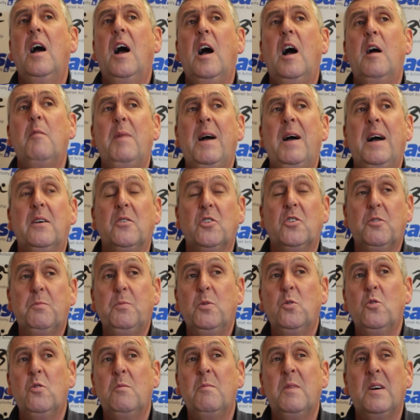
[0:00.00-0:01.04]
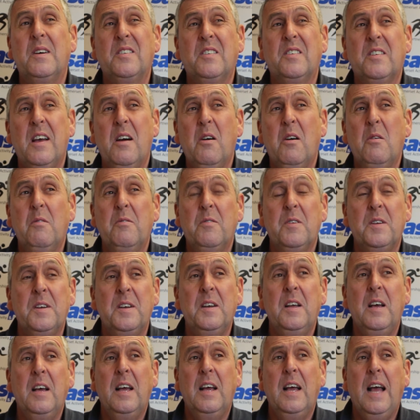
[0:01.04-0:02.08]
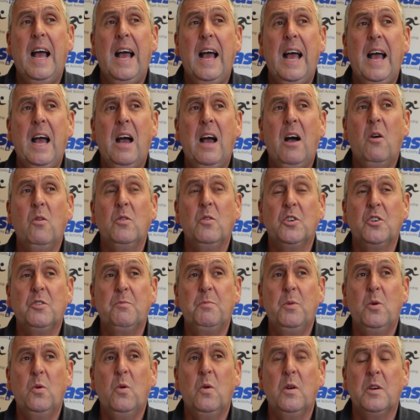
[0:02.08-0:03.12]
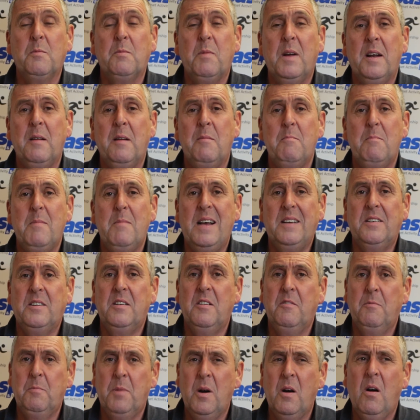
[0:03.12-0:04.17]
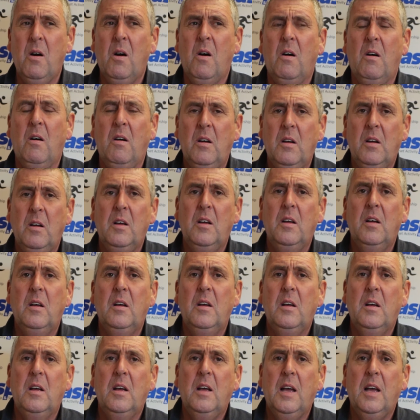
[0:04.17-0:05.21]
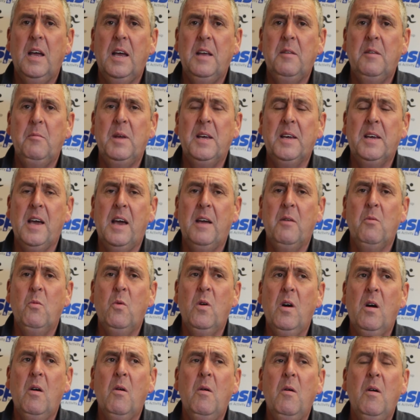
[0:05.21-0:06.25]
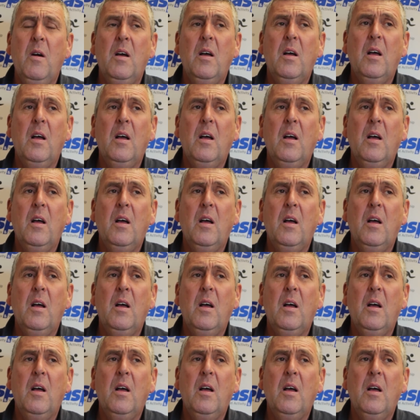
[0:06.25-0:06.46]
about sport myself and how sport has played a massive part in me getting well.